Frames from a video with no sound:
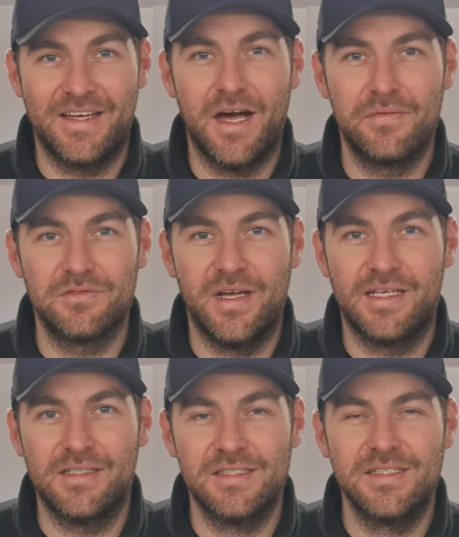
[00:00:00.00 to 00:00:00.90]

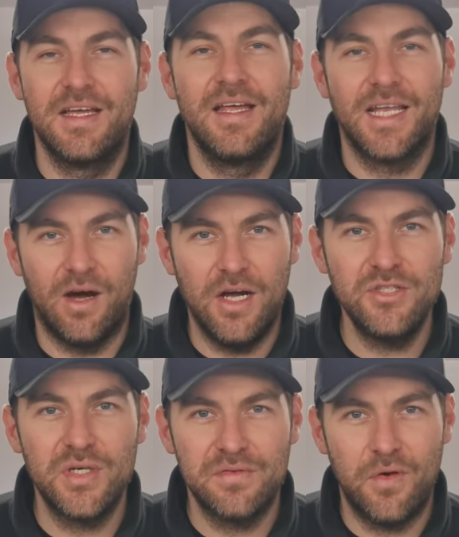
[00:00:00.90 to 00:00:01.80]
coverings. Now, I
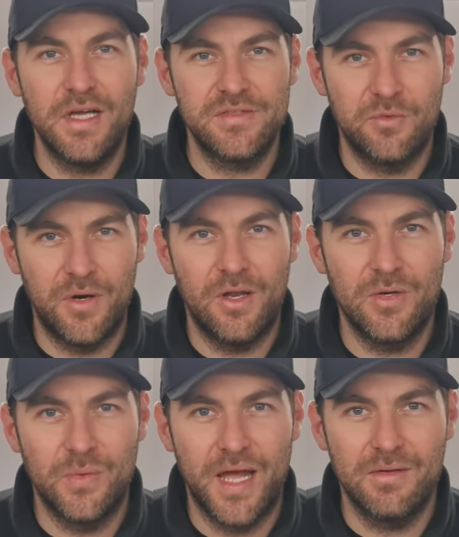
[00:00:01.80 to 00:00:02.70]
took advice from our
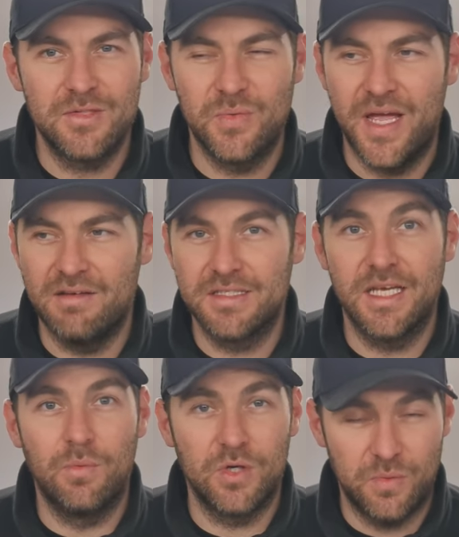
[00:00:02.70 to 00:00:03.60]
local council here and
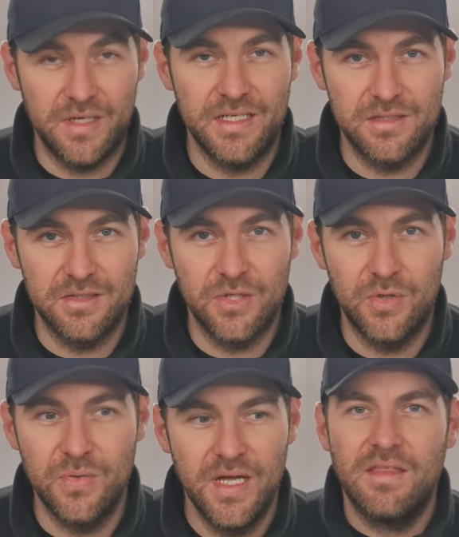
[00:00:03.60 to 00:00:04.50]
said, what do I need to
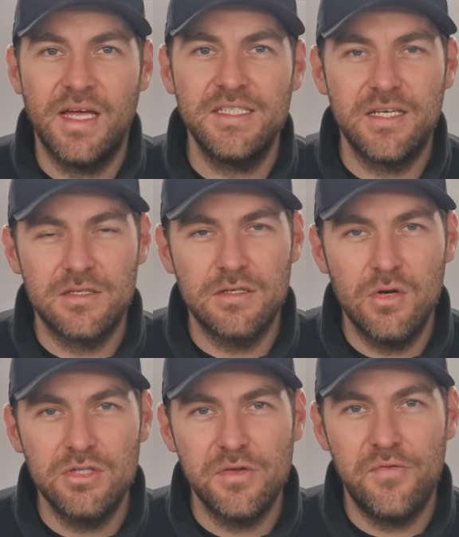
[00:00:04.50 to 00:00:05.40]
do? They said, as
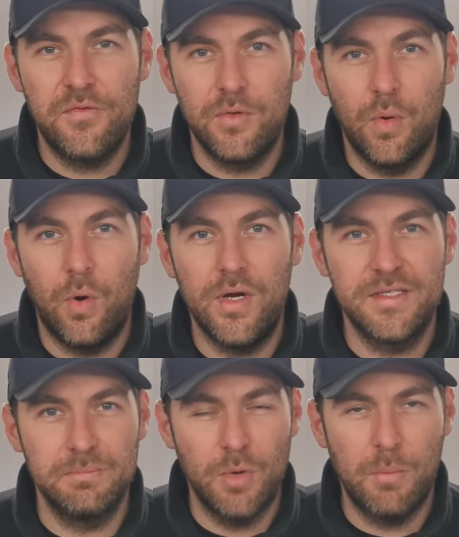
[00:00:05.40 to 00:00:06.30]
long as the floor
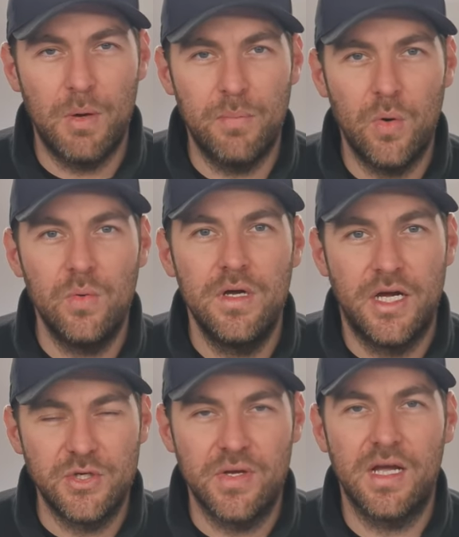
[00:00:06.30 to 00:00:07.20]
is moppable
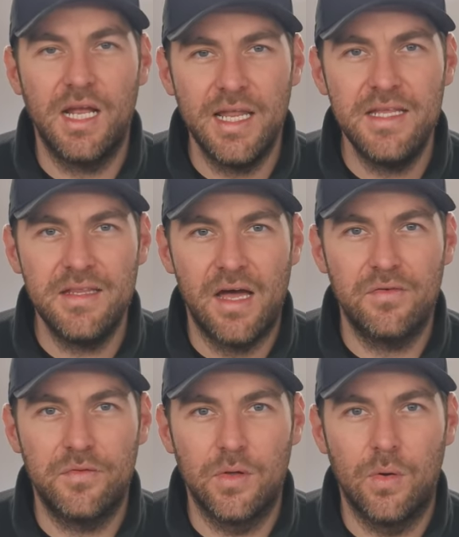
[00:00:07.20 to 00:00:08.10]
and you can clean that
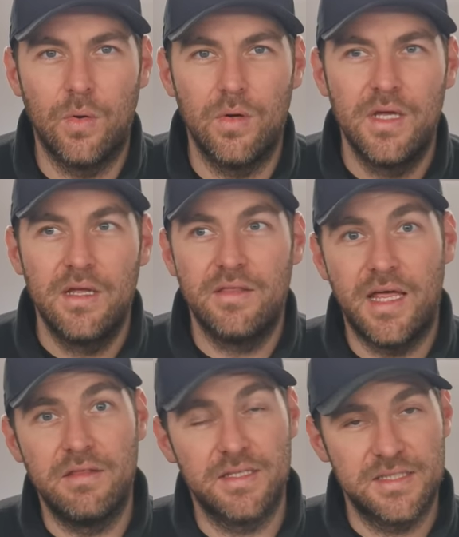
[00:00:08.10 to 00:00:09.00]
floor,
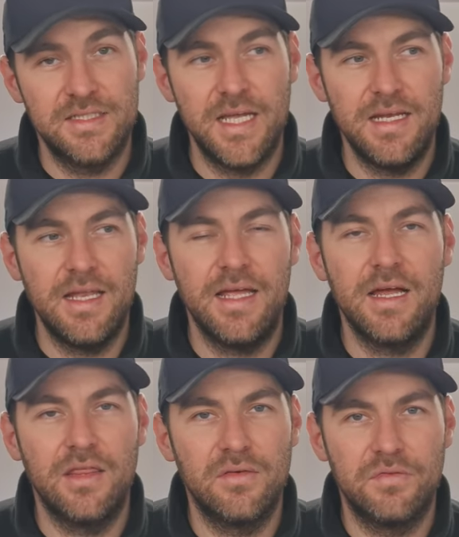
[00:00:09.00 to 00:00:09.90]
then the
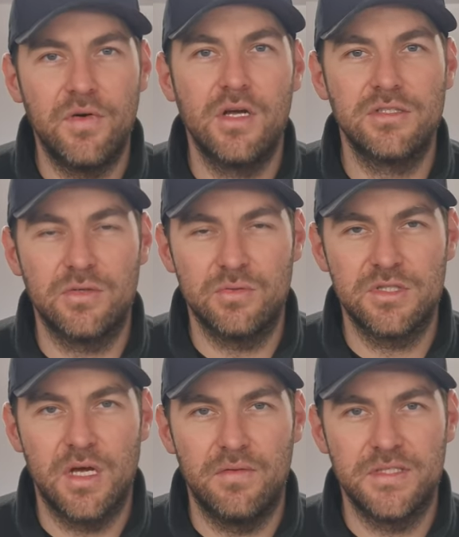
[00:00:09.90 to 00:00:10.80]
ceiling and the vertical
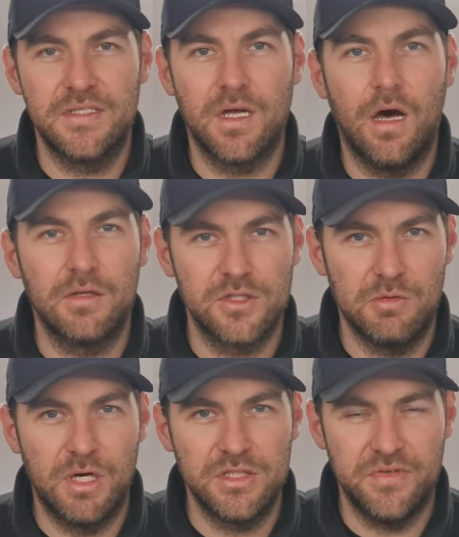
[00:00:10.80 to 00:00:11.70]
surfaces aren't so
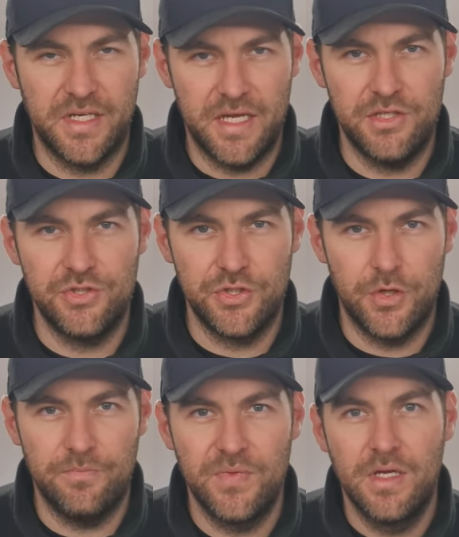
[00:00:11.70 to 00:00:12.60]
much of an issue.